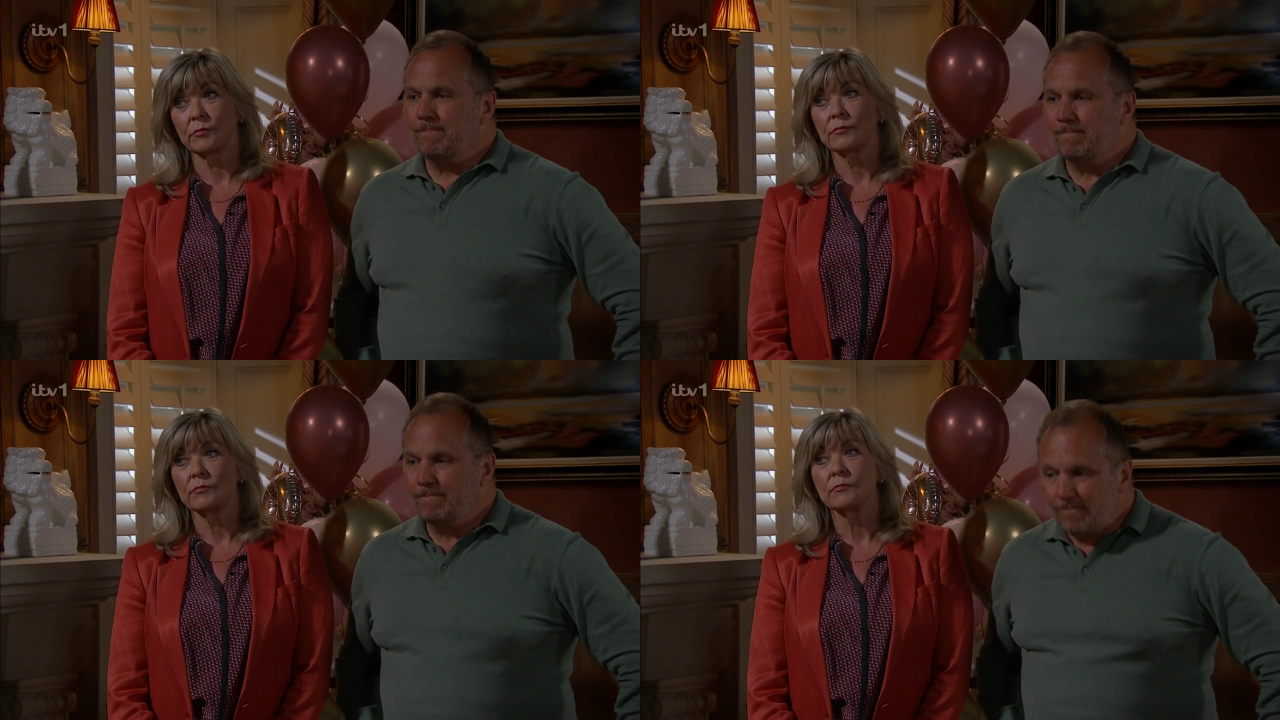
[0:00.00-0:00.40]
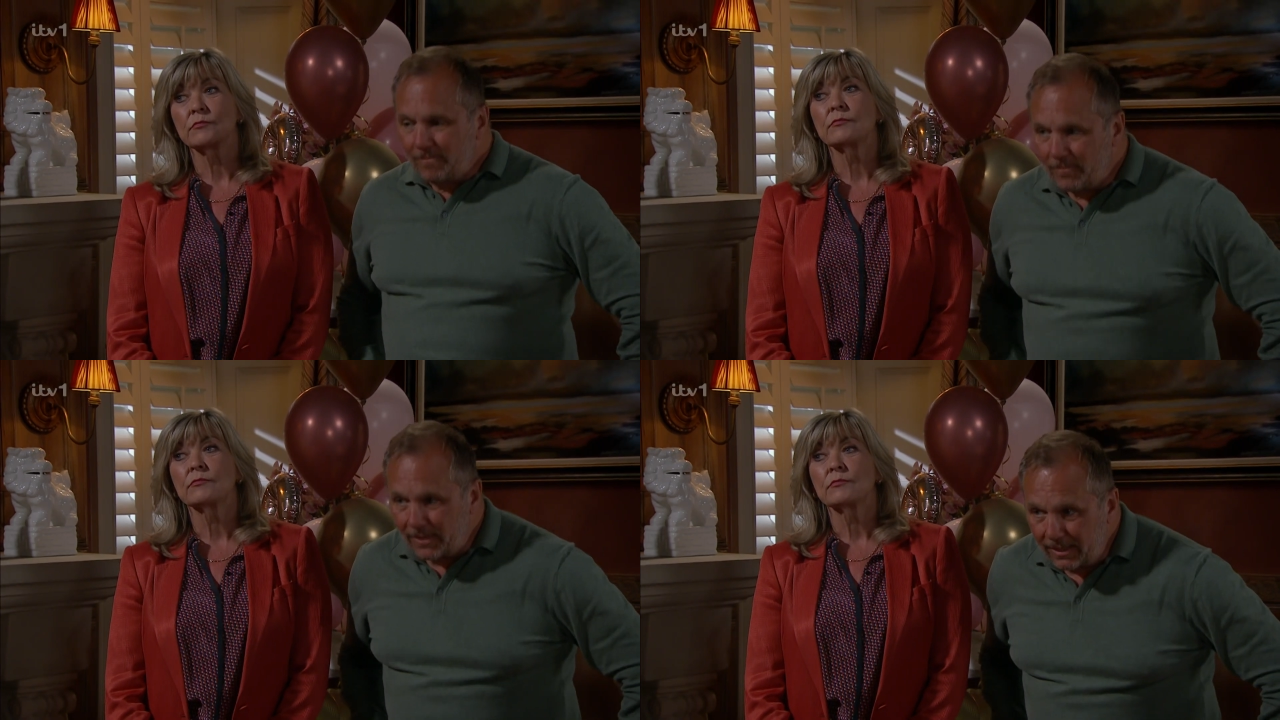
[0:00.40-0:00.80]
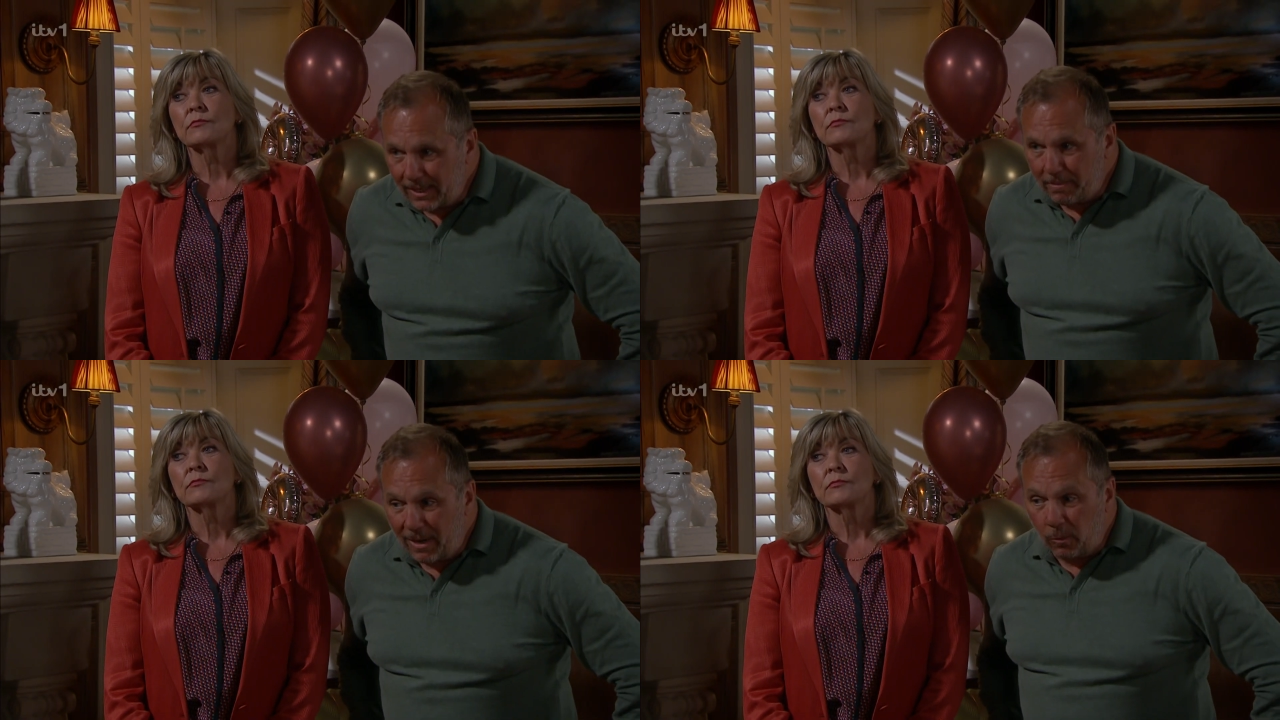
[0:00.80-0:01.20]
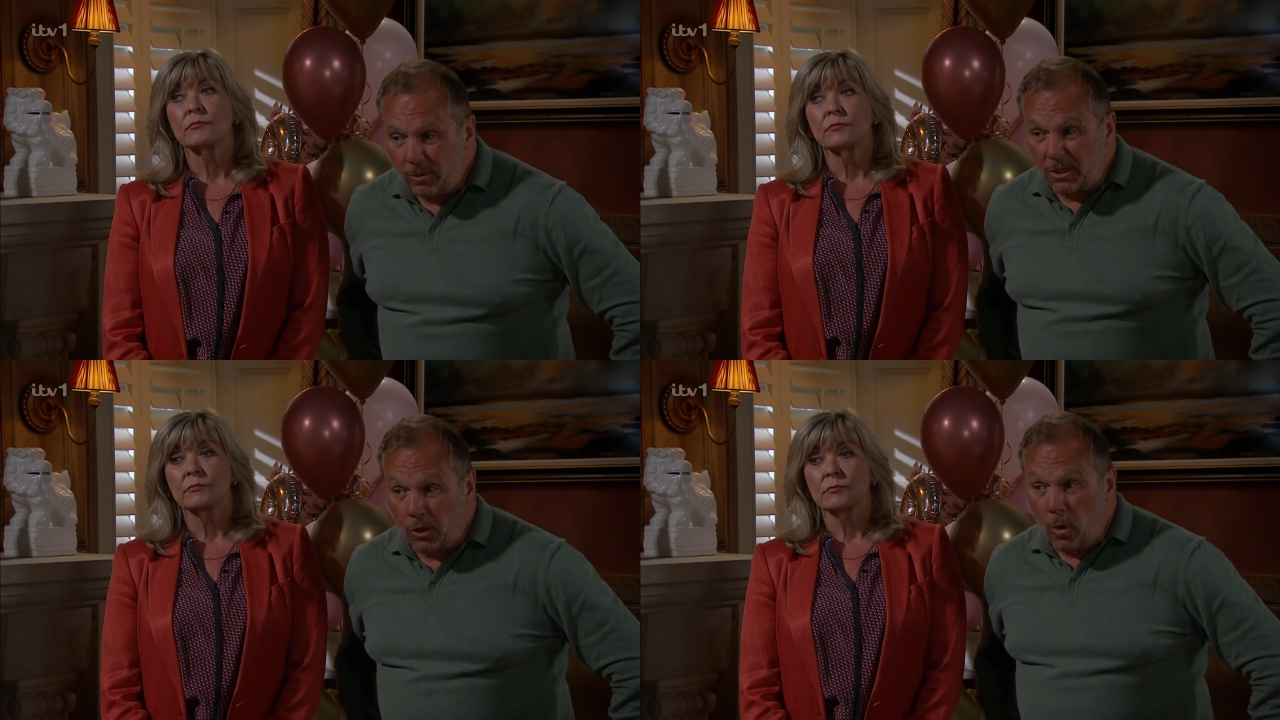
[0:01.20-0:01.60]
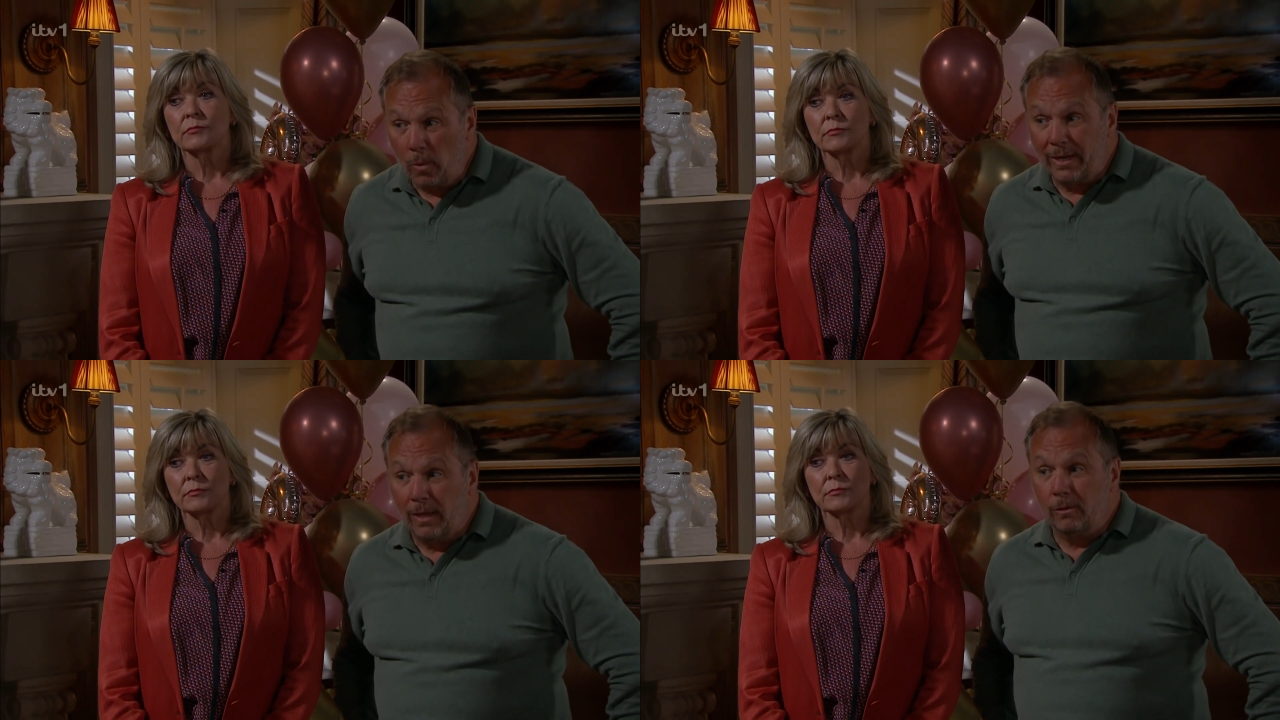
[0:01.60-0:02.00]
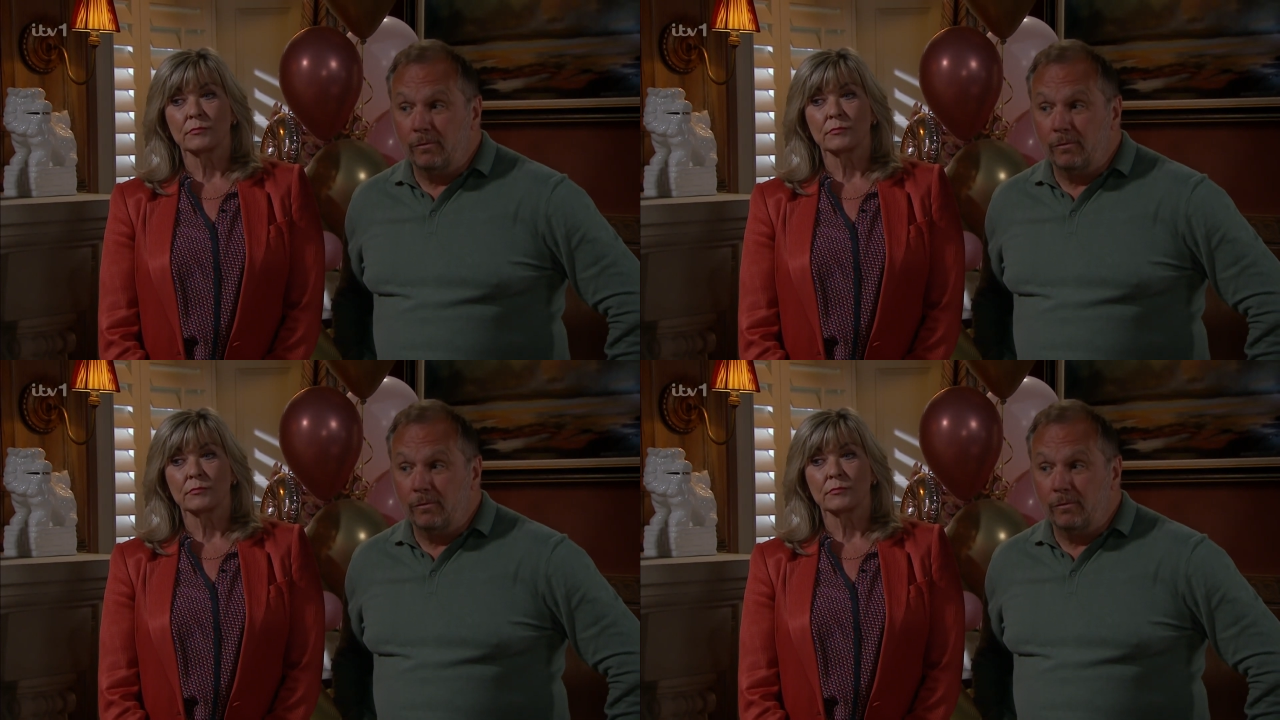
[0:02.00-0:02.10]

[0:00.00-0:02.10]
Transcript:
Speaker 1: I think Nicky might want to go home now,